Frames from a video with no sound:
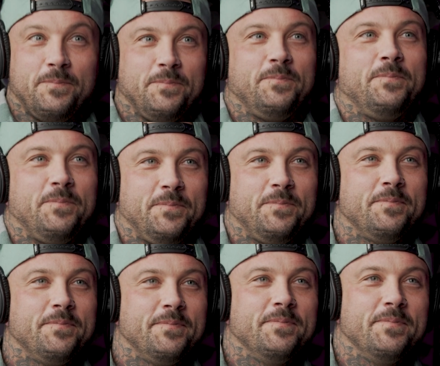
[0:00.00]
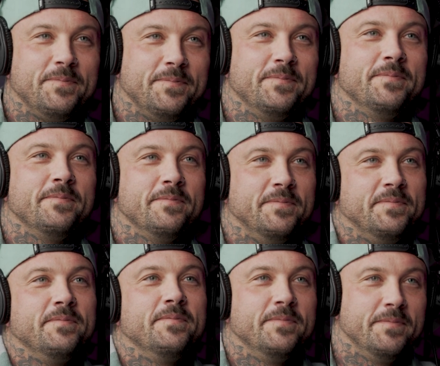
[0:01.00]
it's really hard to like
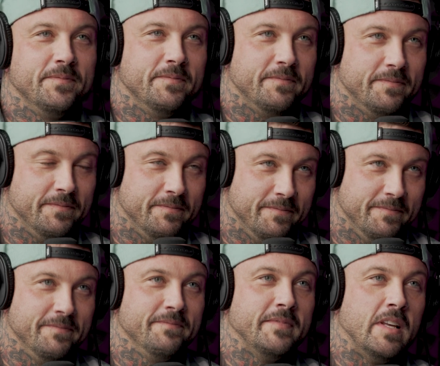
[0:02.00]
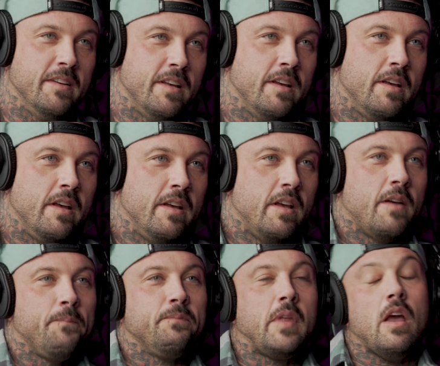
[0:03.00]
maintain
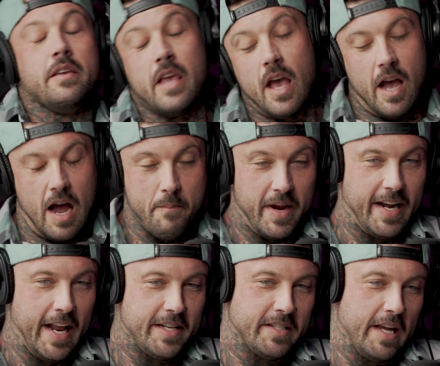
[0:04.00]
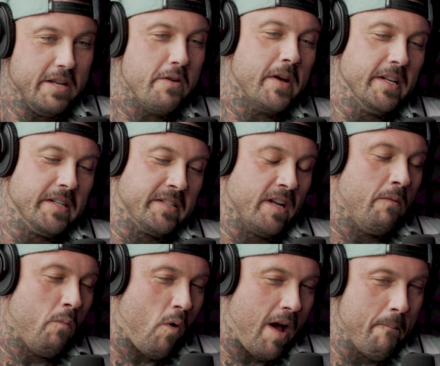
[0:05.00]
normalcy. Yeah, I mean, you can
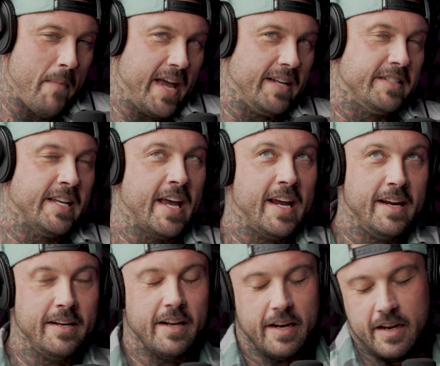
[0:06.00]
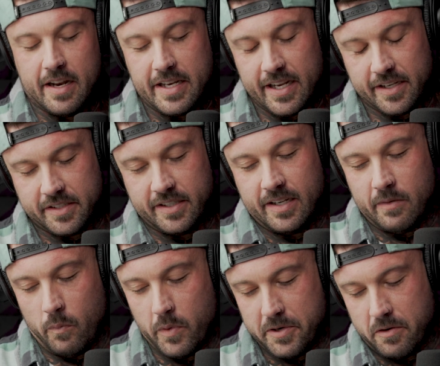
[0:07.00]
somewhat maintain an addiction
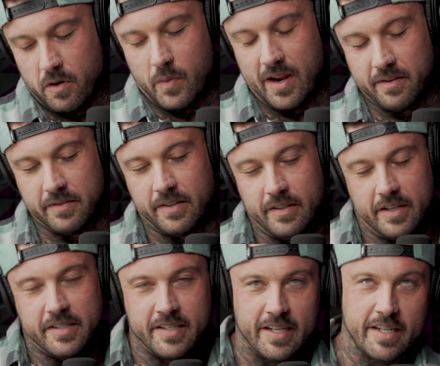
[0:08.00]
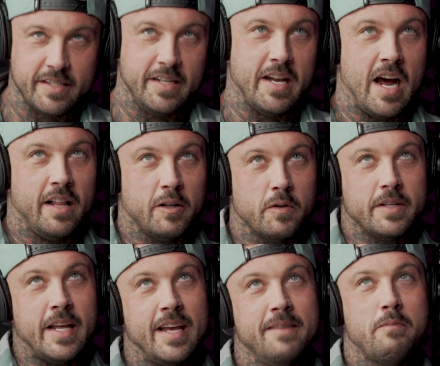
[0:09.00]
when you're around the $60 a
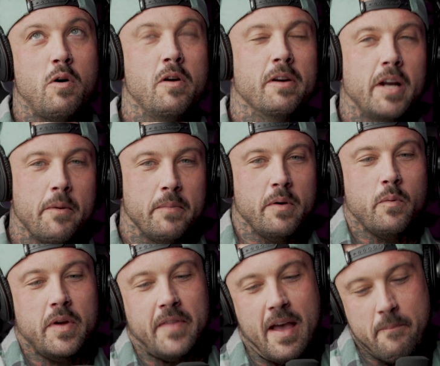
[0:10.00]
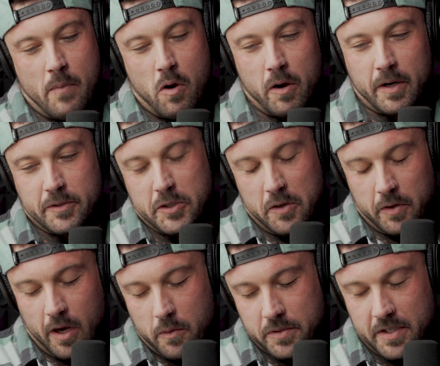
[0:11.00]
day mark, but when that mark
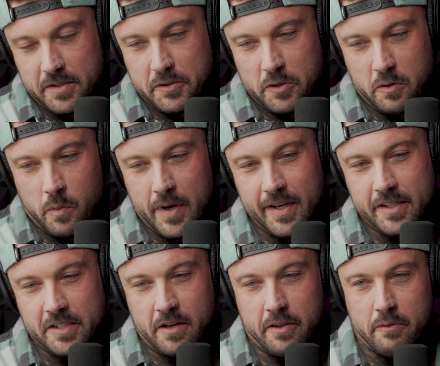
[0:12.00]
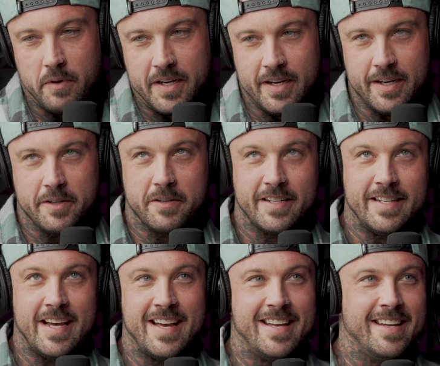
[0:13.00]
goes in 2 weeks to $300 a
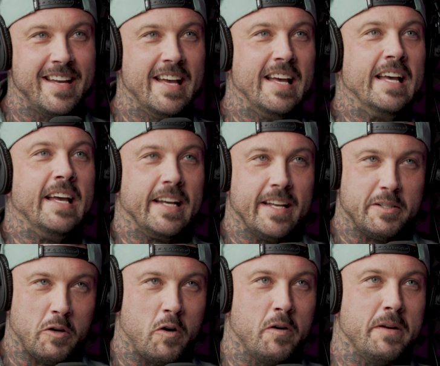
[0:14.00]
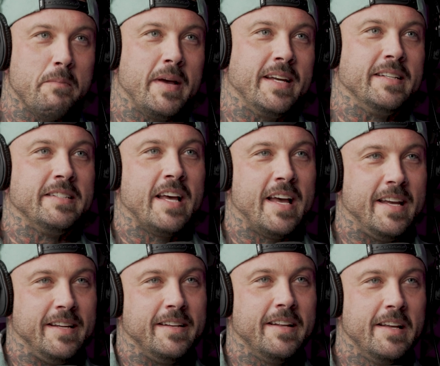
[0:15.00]
day, it gets hard to
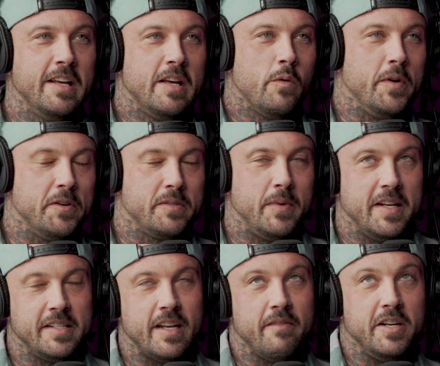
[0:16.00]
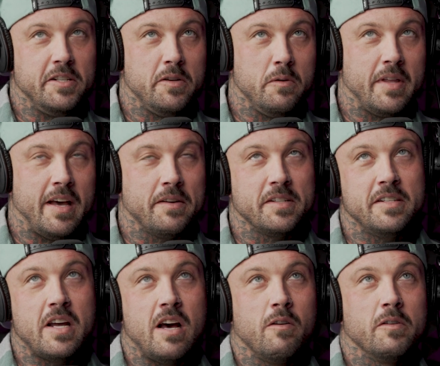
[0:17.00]
maintain. When you're spending
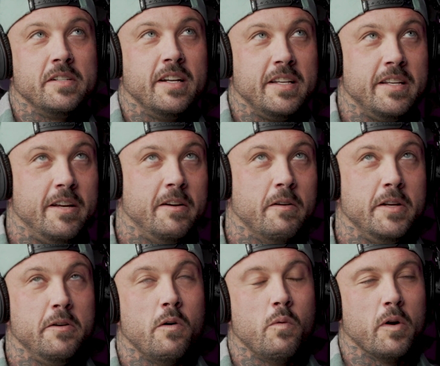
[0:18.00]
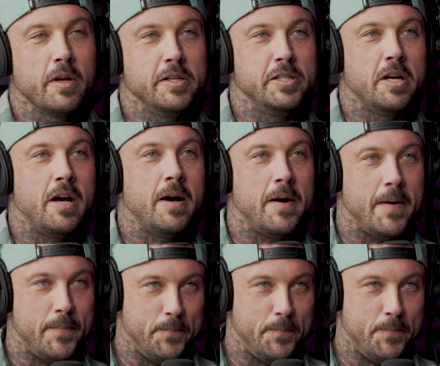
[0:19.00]
$72,000 in a year and you don't work a job.